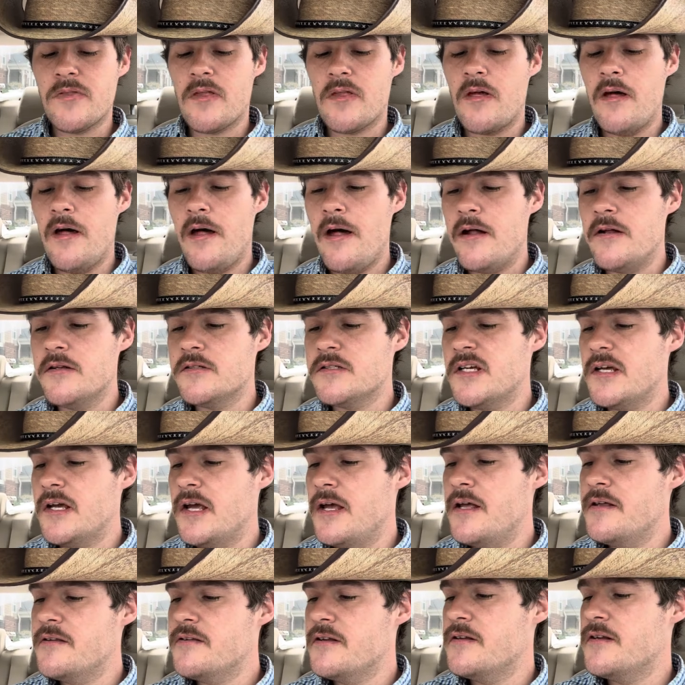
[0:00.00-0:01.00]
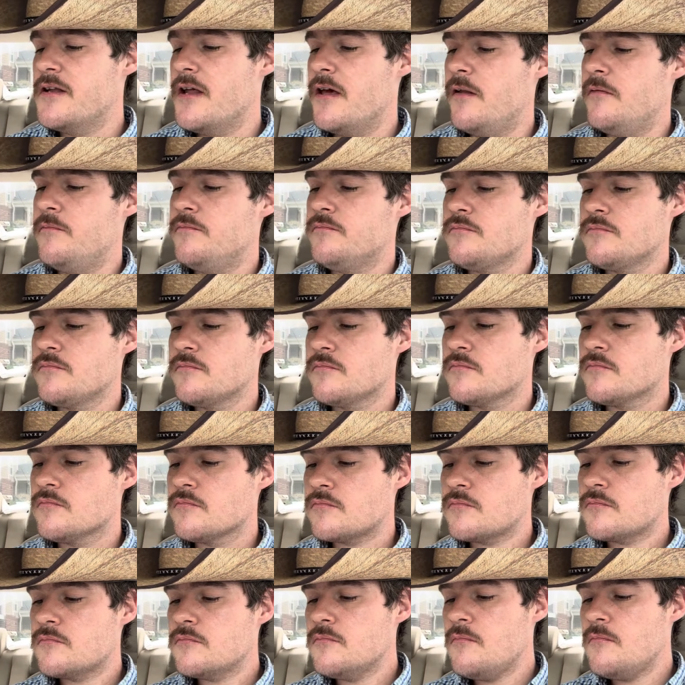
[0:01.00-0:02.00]
That is an easy 10.
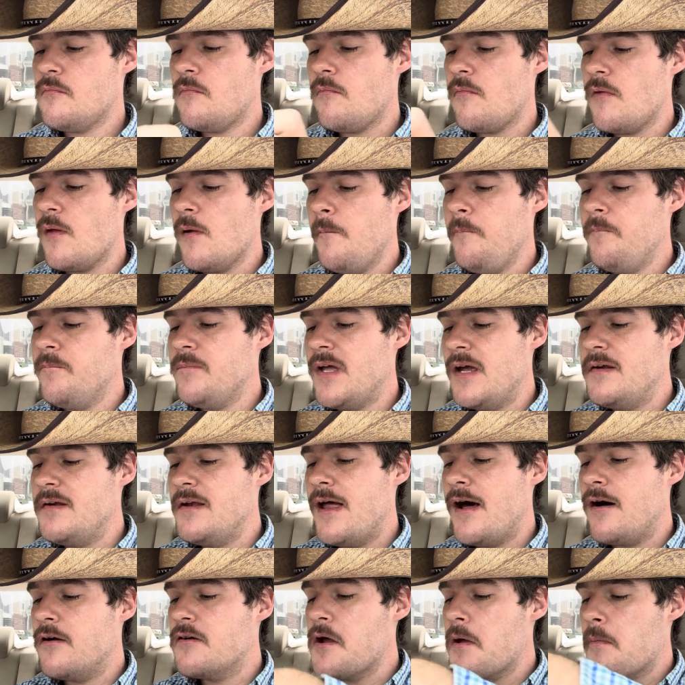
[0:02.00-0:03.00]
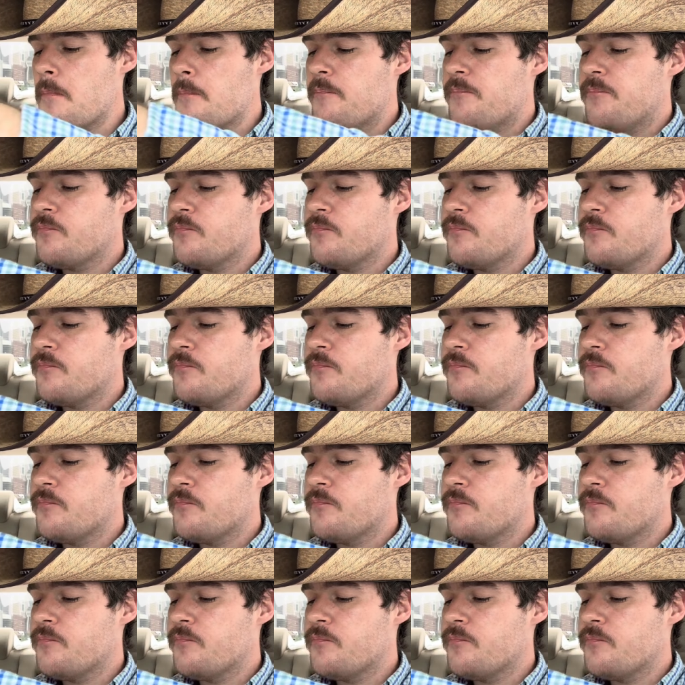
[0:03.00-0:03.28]
They nailed it.